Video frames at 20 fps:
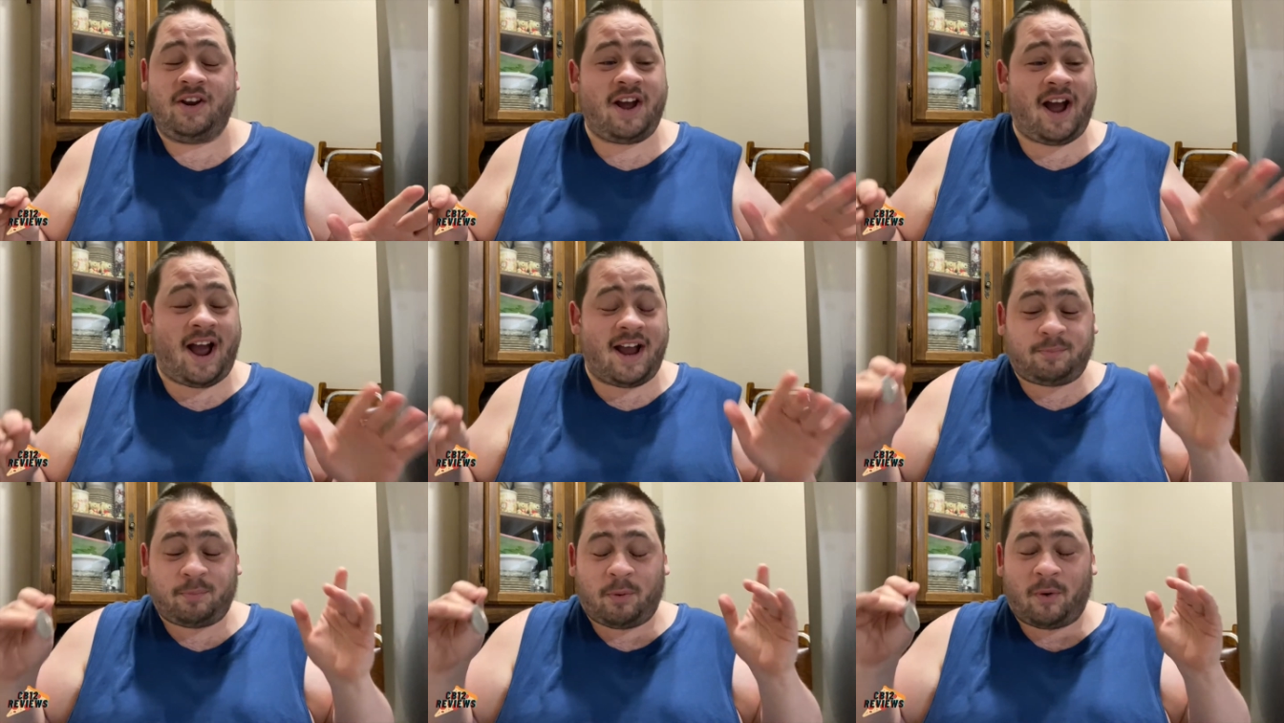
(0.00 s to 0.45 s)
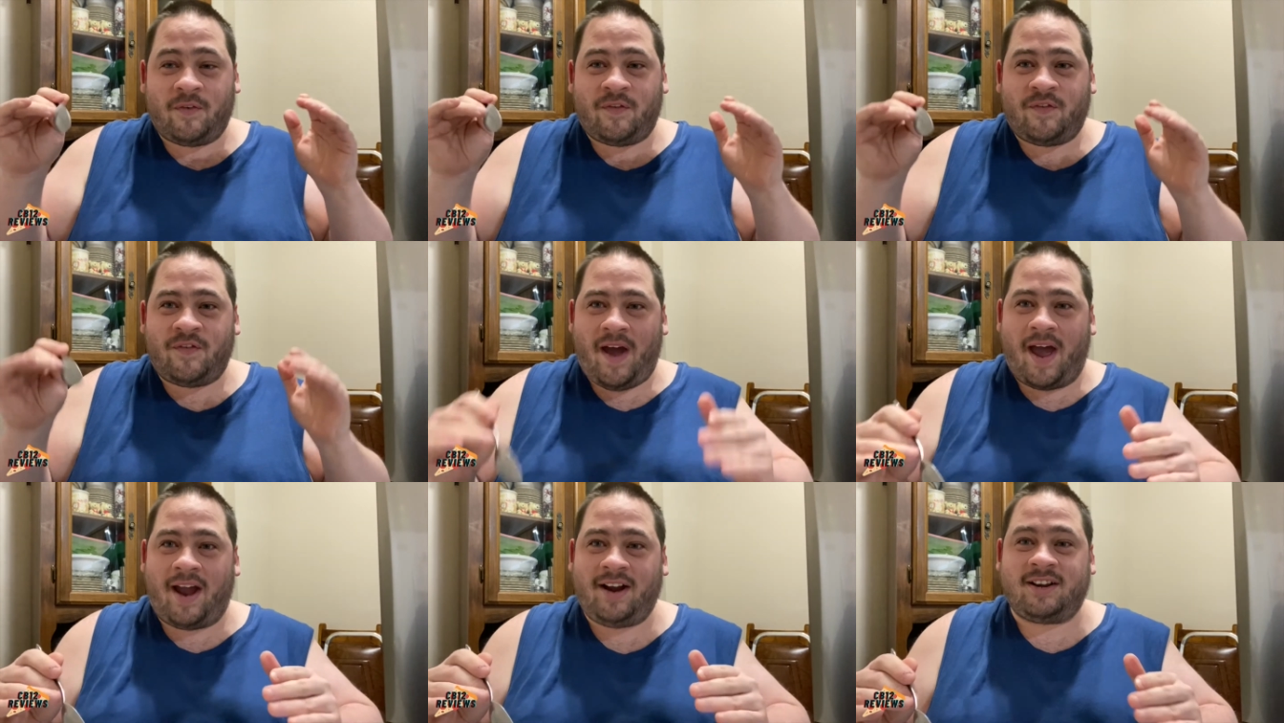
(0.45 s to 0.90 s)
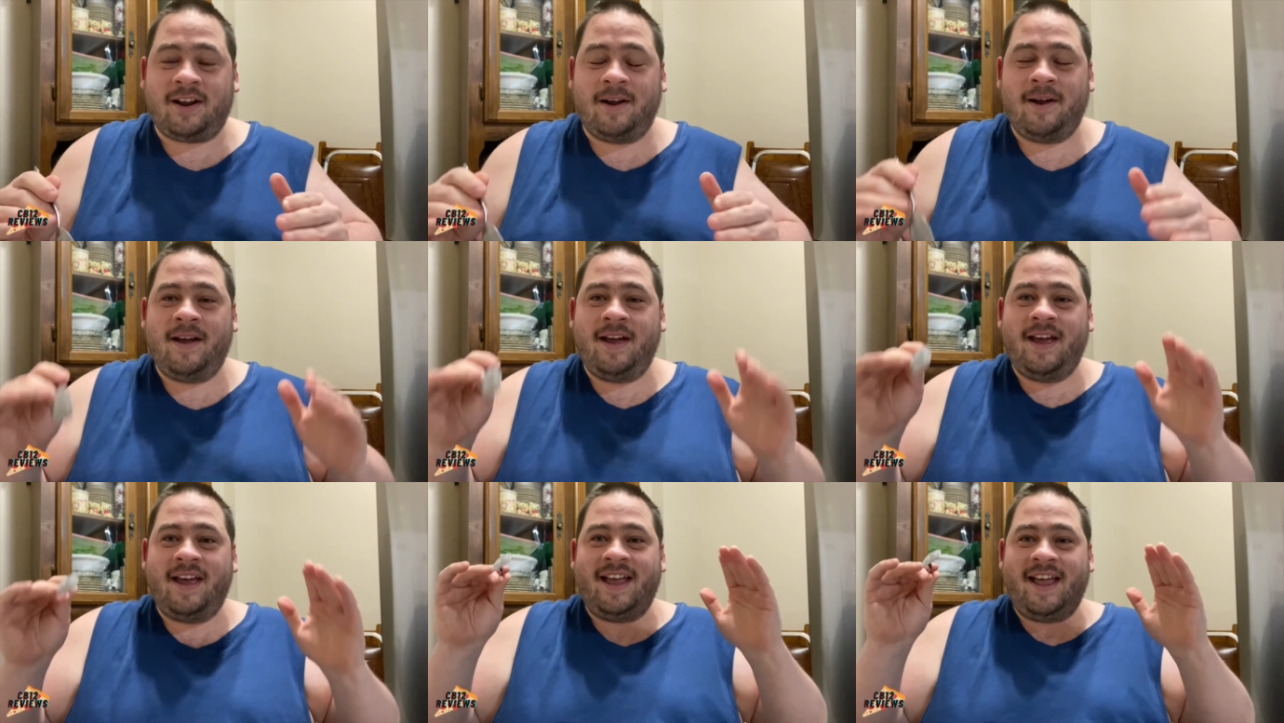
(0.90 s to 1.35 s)
You guys perfect
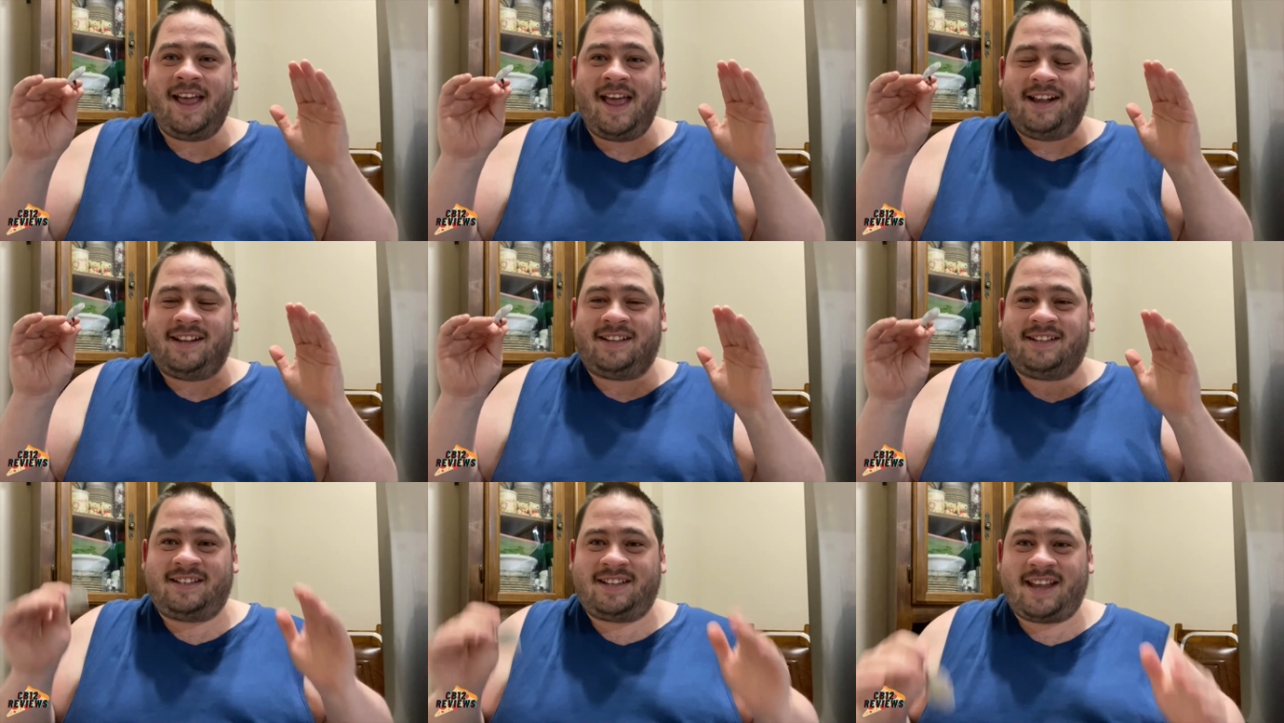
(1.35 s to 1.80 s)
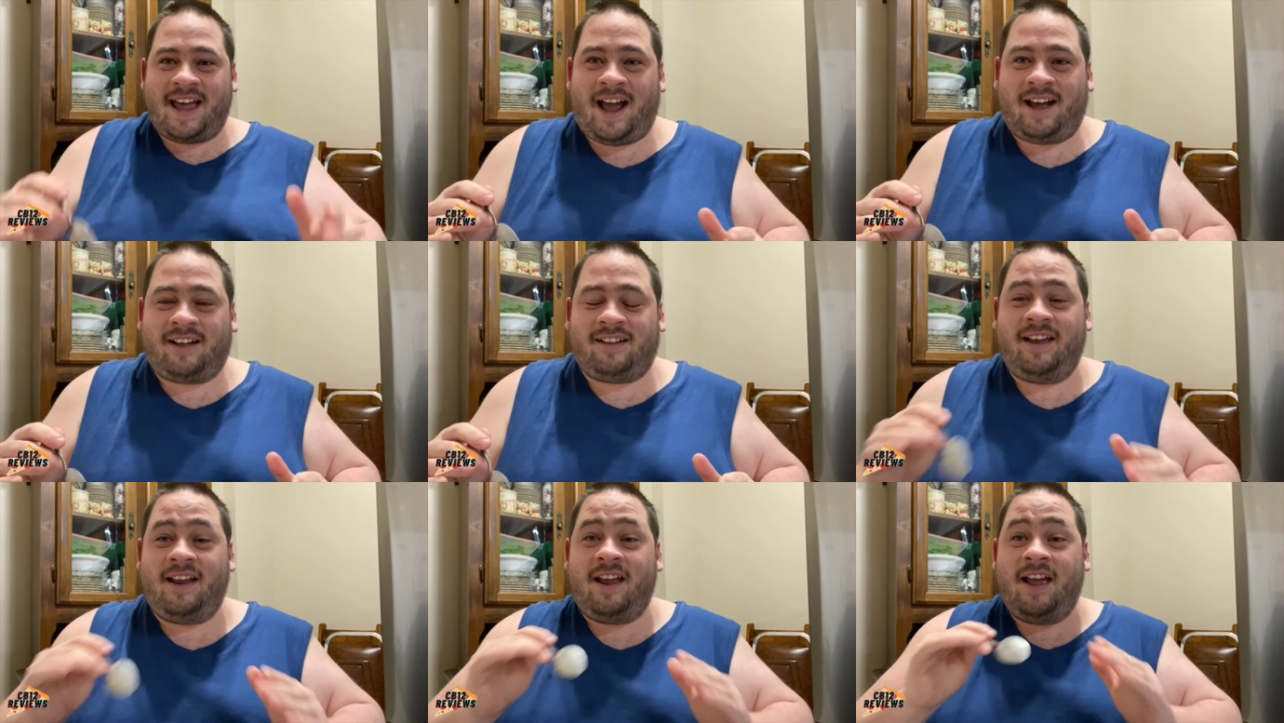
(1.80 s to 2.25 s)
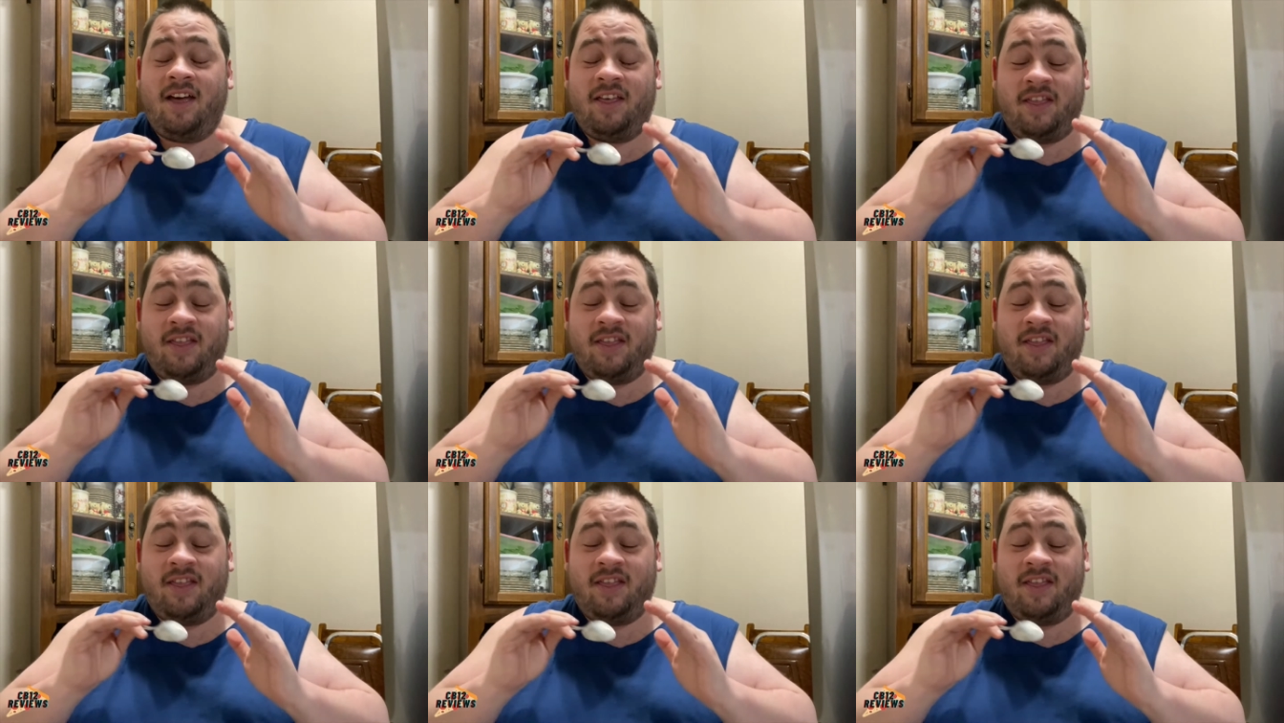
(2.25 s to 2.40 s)
exactly